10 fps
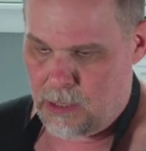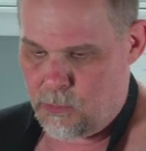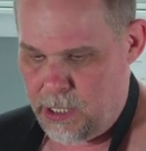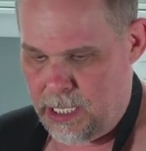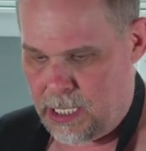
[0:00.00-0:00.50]

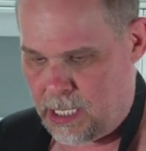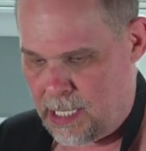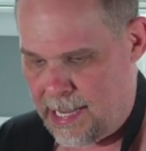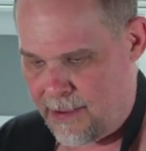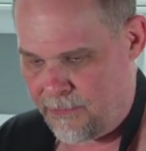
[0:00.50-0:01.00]
We
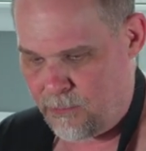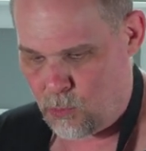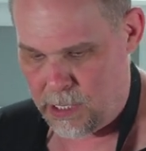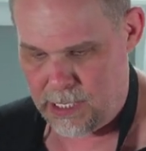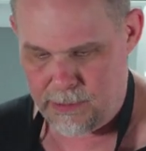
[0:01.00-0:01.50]
have
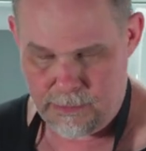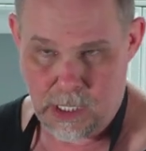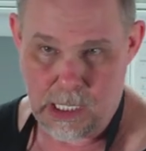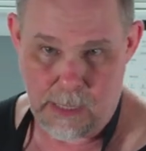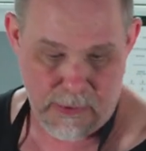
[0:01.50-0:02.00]
1
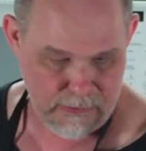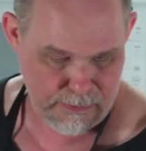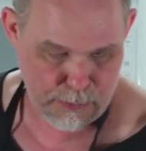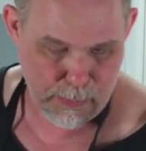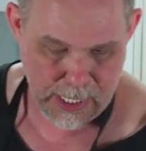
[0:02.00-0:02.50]

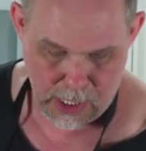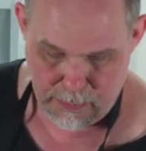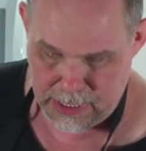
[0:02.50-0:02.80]
cup prepared